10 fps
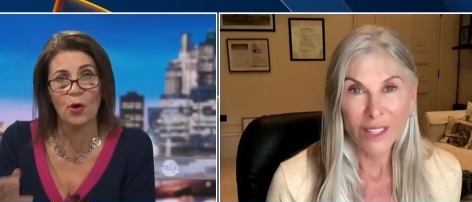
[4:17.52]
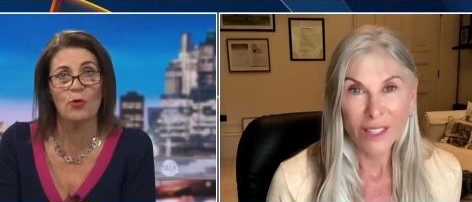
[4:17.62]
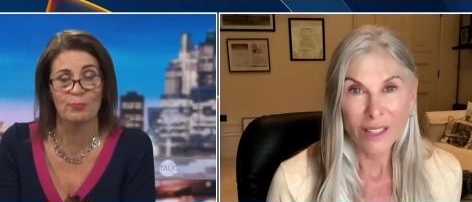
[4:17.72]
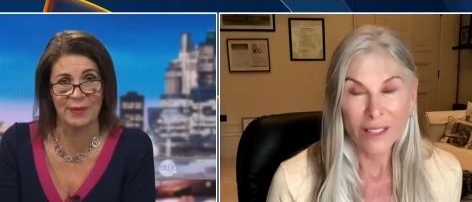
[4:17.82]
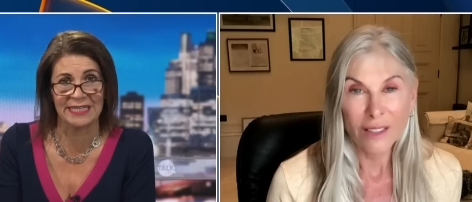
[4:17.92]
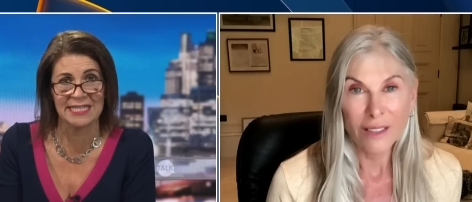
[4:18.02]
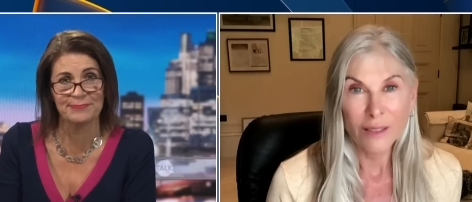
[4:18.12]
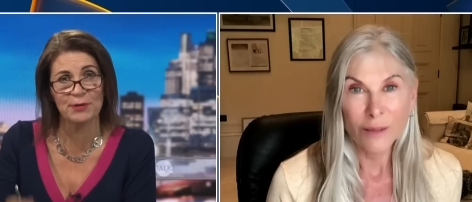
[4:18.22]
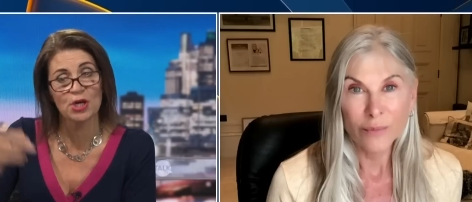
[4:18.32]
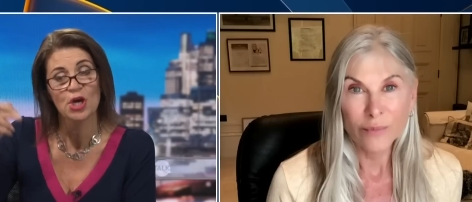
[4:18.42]
Speaker 1: gold
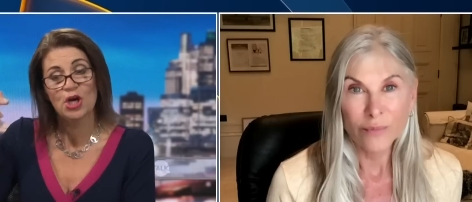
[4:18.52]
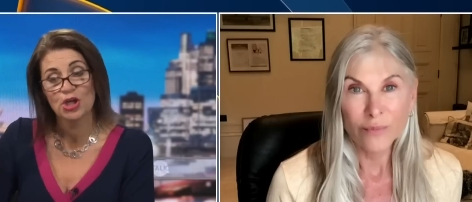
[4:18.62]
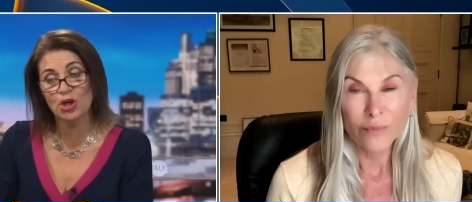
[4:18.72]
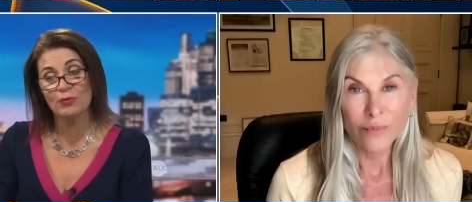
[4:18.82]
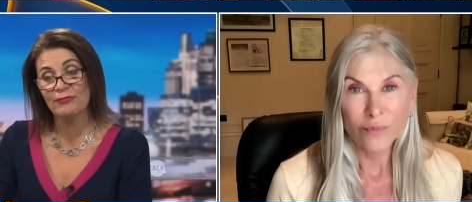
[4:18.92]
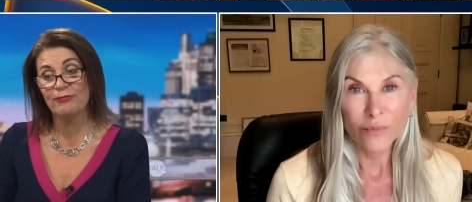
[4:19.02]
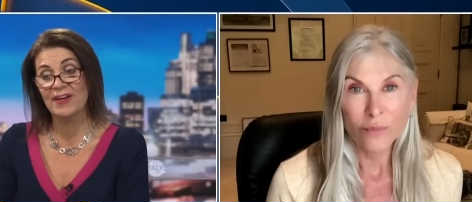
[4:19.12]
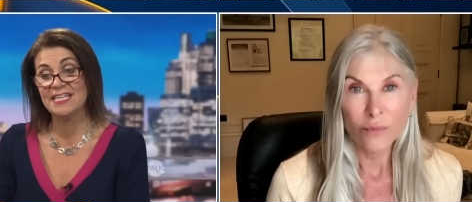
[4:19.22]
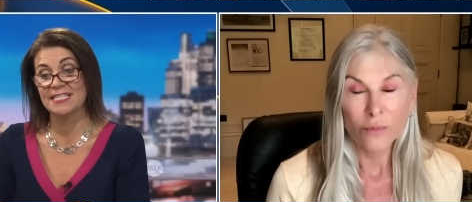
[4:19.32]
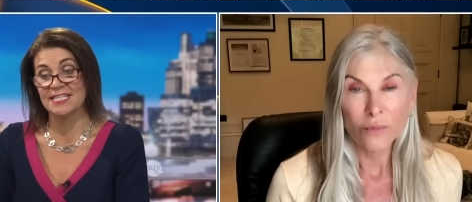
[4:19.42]
medalist, but you have
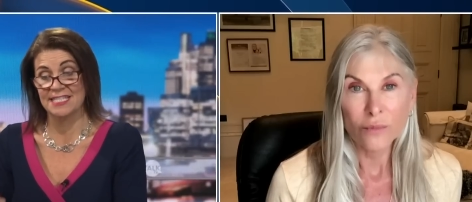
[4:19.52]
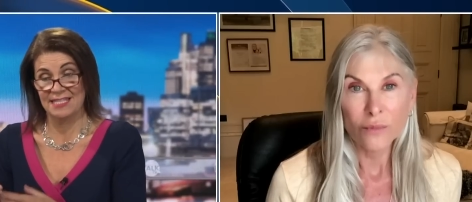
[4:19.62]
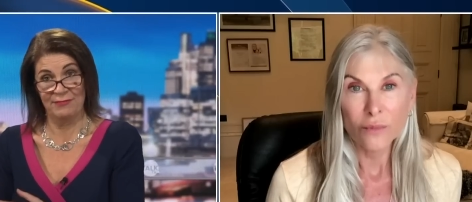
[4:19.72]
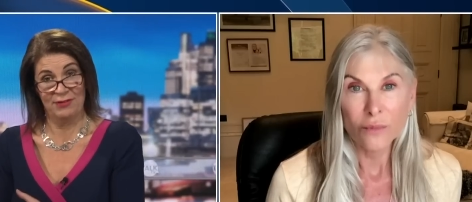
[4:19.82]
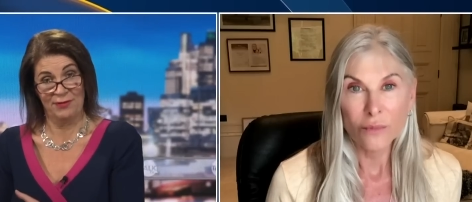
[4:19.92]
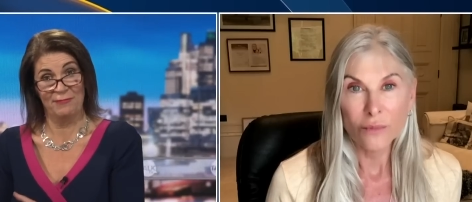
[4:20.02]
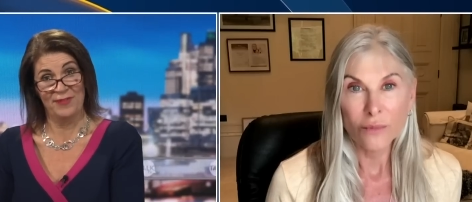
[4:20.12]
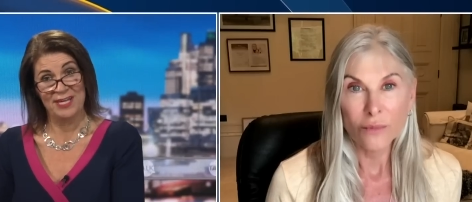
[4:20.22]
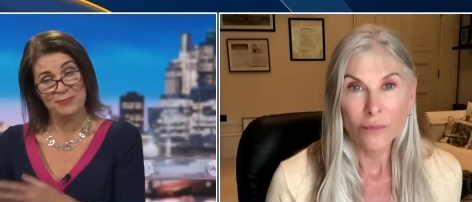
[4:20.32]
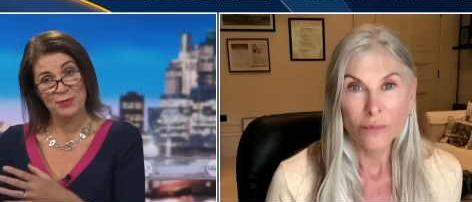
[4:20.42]
faced this level of
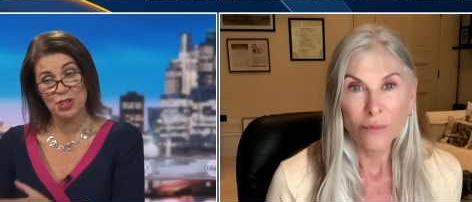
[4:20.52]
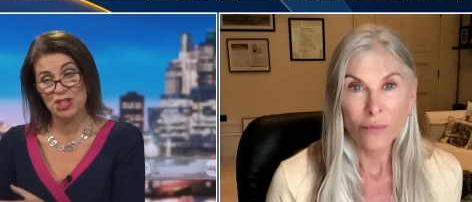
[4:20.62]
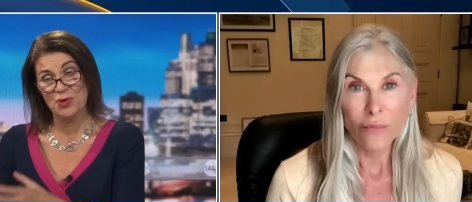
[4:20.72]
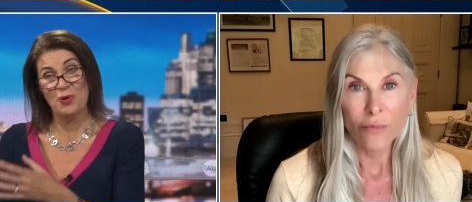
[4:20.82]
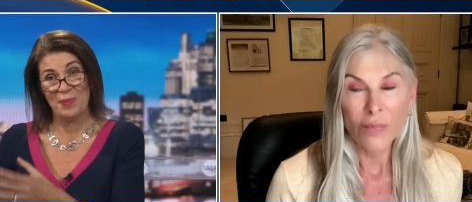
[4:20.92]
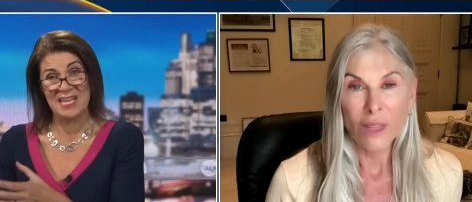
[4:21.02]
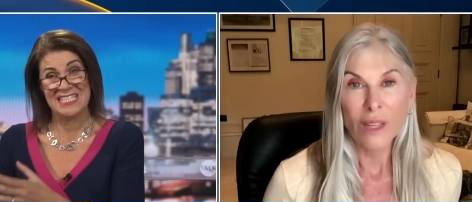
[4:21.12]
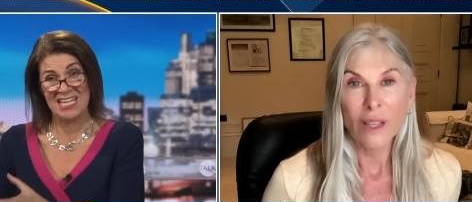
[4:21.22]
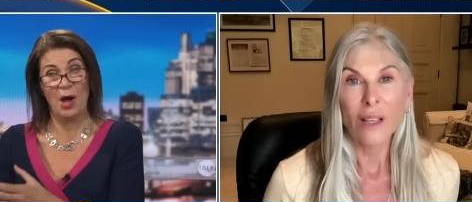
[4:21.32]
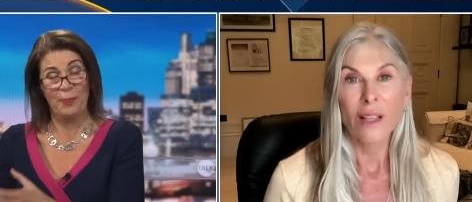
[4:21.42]
unfairness because you were
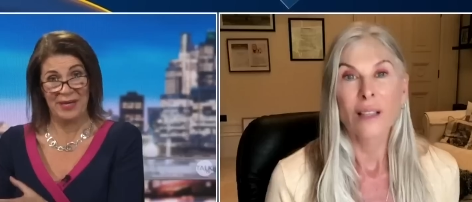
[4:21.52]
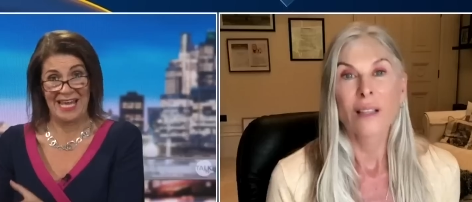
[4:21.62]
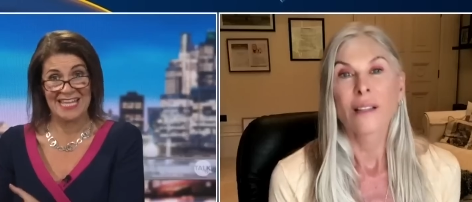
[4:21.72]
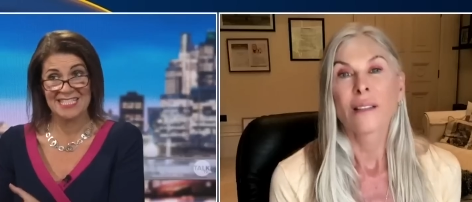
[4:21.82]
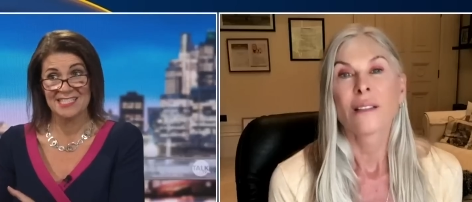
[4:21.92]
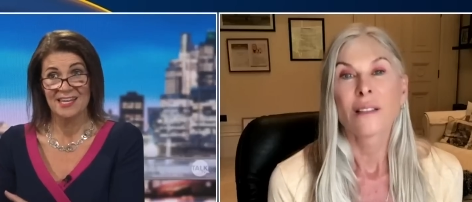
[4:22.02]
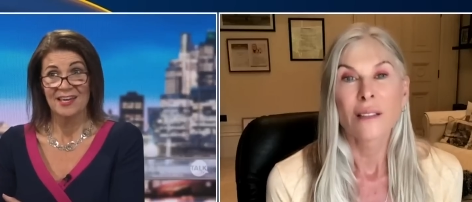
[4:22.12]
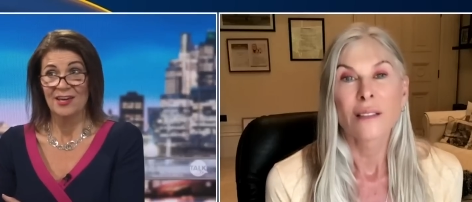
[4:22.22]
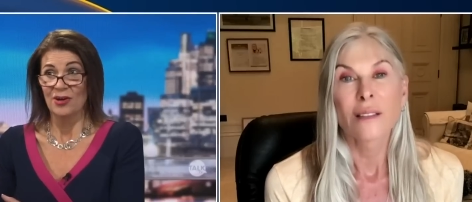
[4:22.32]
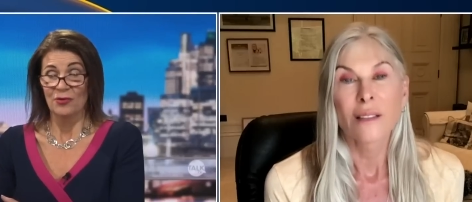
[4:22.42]
basically up against
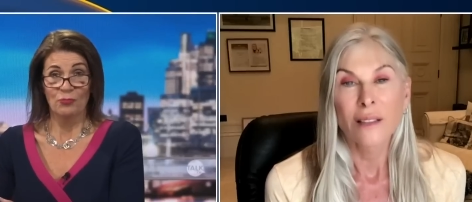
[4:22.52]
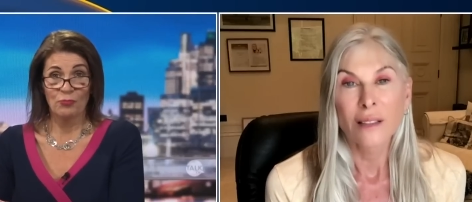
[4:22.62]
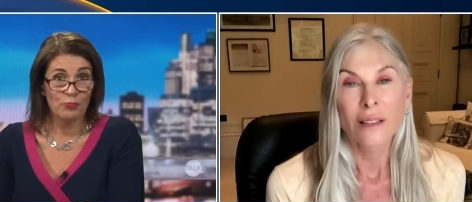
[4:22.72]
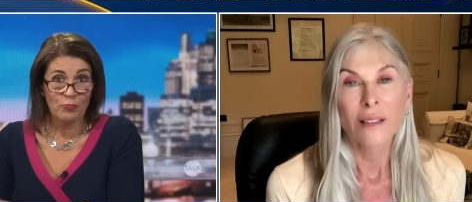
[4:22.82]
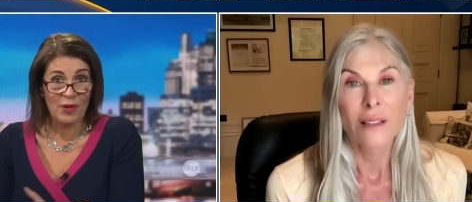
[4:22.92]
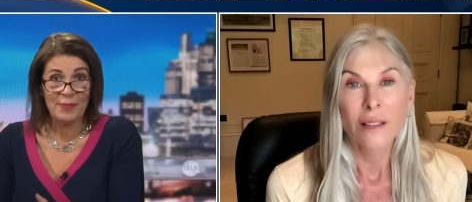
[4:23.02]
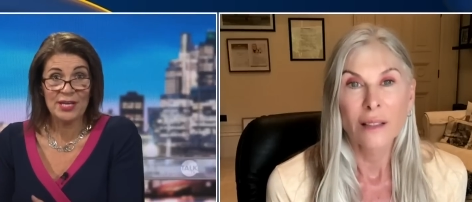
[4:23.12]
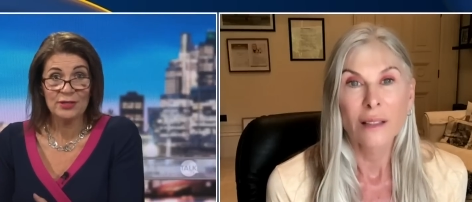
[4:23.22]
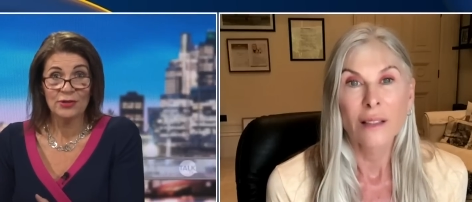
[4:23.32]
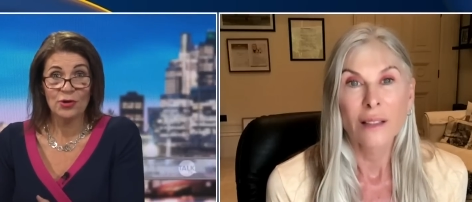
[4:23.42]

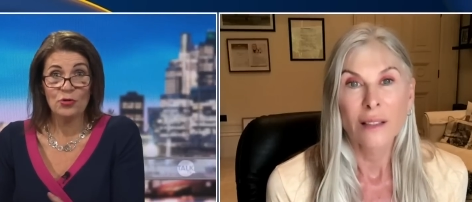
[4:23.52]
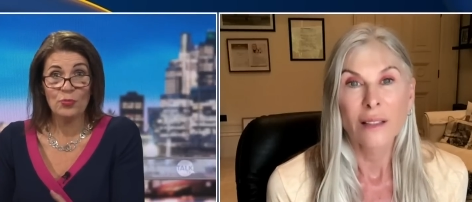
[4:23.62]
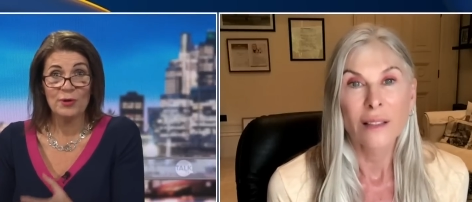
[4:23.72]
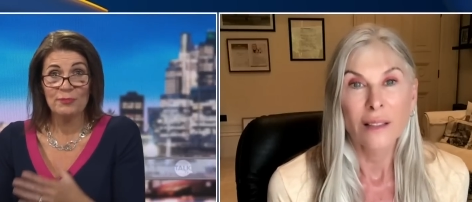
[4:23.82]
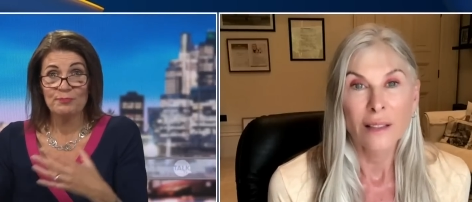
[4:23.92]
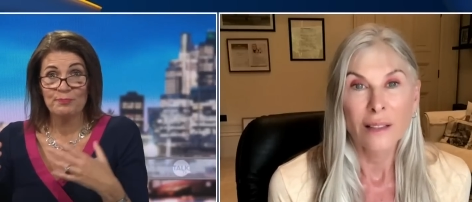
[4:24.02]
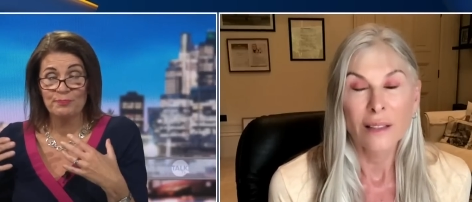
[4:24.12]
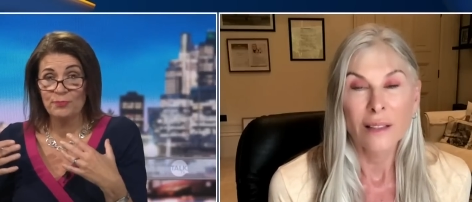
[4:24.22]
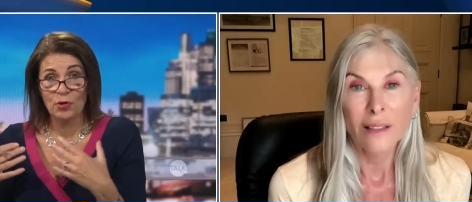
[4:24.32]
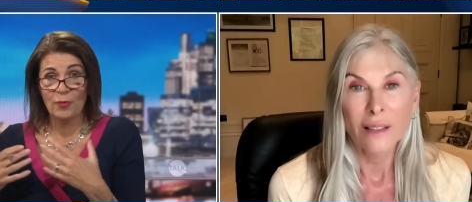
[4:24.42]
women who were
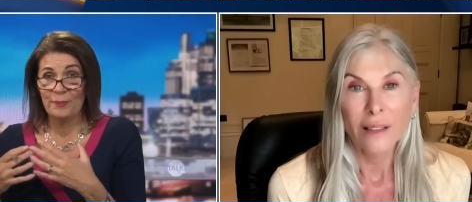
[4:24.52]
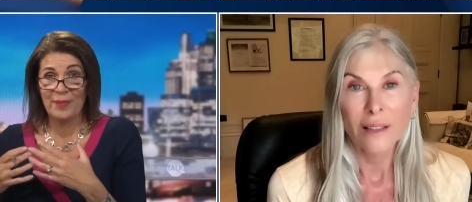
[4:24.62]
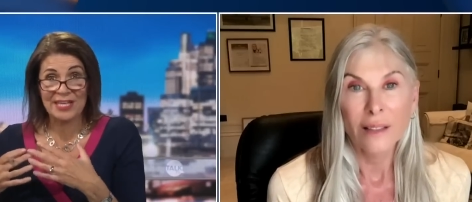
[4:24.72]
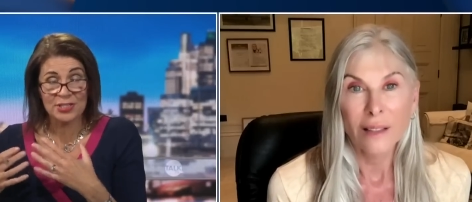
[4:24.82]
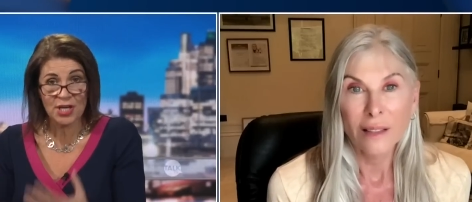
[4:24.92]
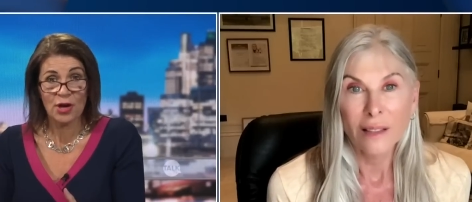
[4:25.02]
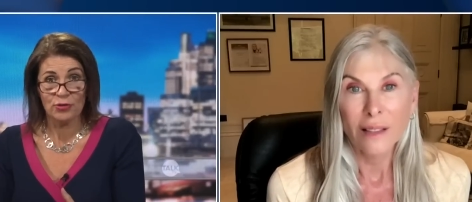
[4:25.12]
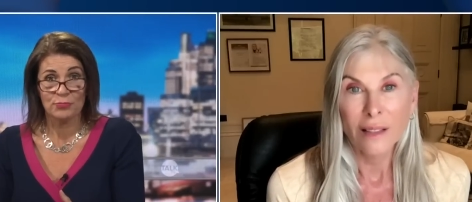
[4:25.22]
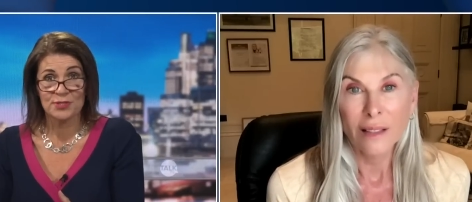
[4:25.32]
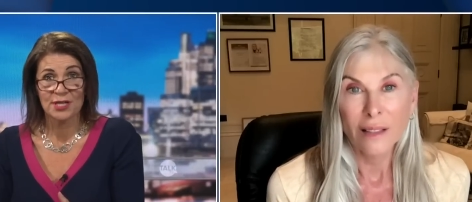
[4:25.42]
who were being
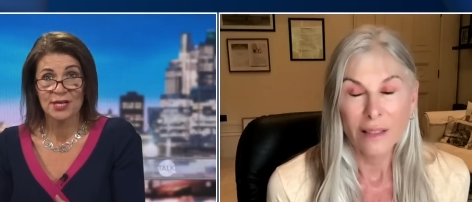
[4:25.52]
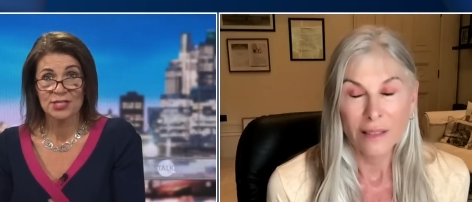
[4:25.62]
doped.